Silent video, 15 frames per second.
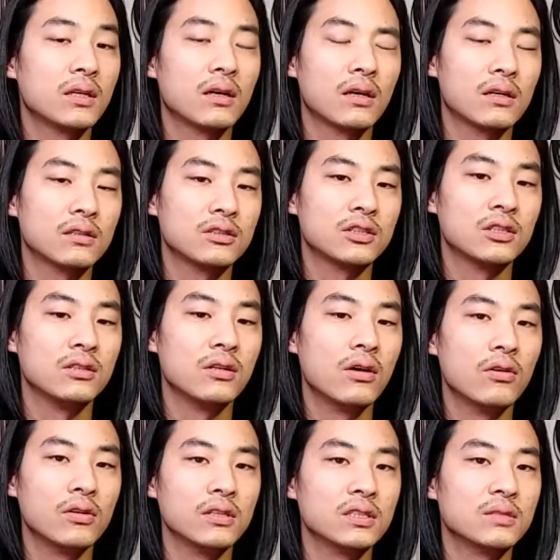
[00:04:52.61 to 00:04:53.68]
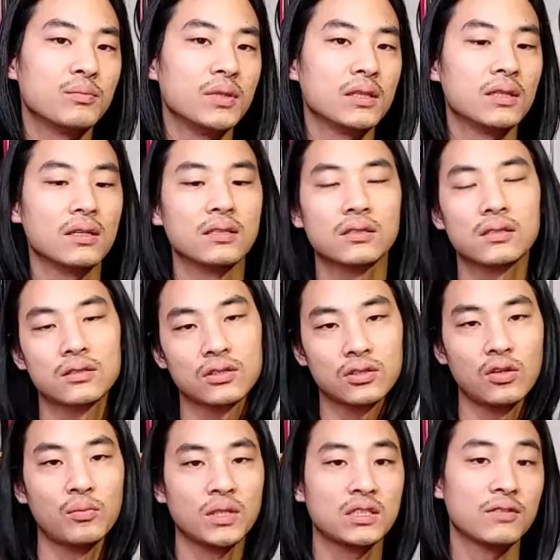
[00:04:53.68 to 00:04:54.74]
harder to notice because
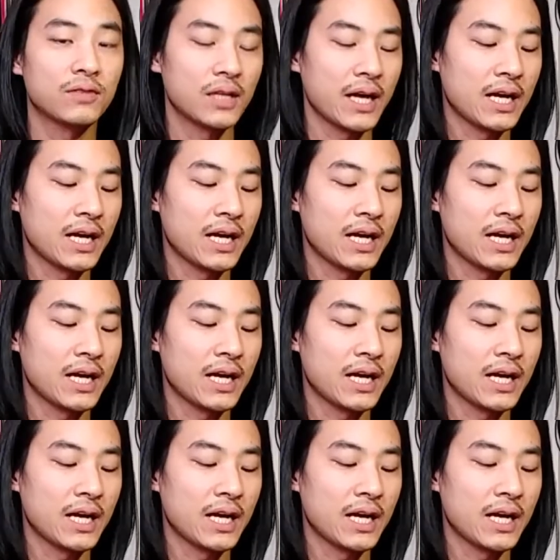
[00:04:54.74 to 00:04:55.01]
so much of our